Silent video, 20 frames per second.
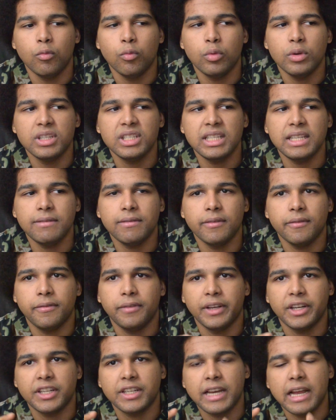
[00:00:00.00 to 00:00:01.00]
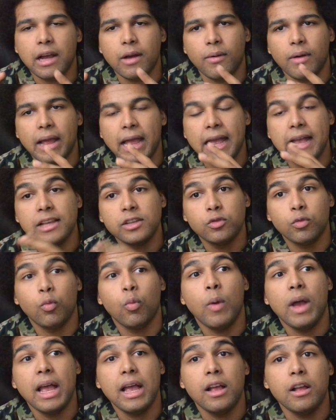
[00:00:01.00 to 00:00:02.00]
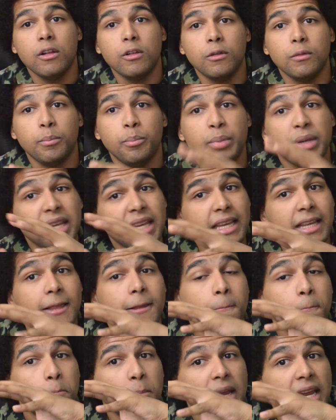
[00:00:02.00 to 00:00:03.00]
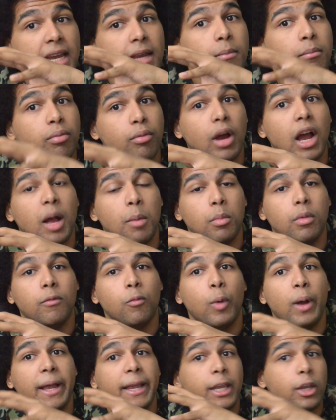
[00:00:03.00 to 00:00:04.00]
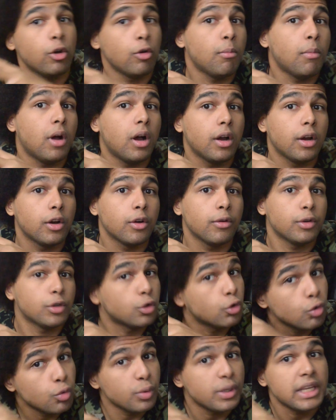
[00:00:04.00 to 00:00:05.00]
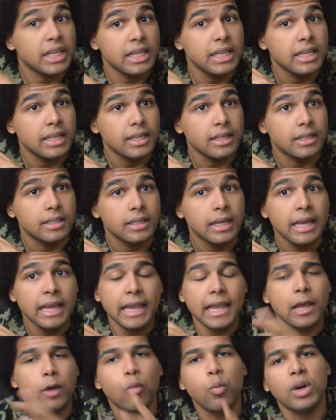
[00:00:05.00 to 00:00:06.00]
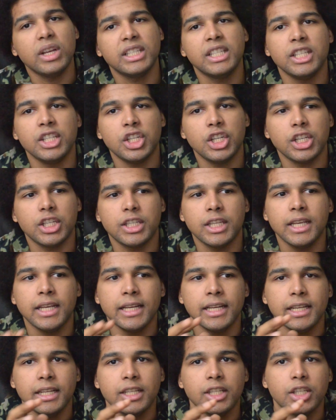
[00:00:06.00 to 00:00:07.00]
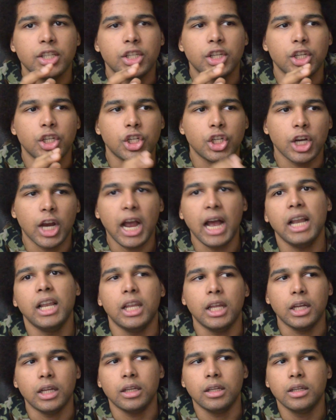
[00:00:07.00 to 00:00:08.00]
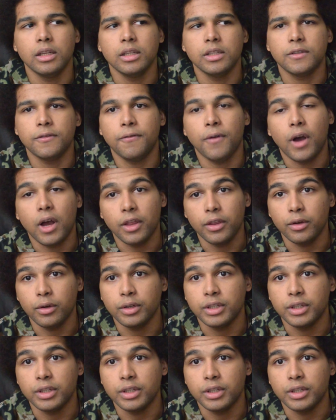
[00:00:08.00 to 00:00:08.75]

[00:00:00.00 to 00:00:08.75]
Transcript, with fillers: was even fleshed out as well being the main problem why Killmonger is who he is. It wasn't just T'Challa's father,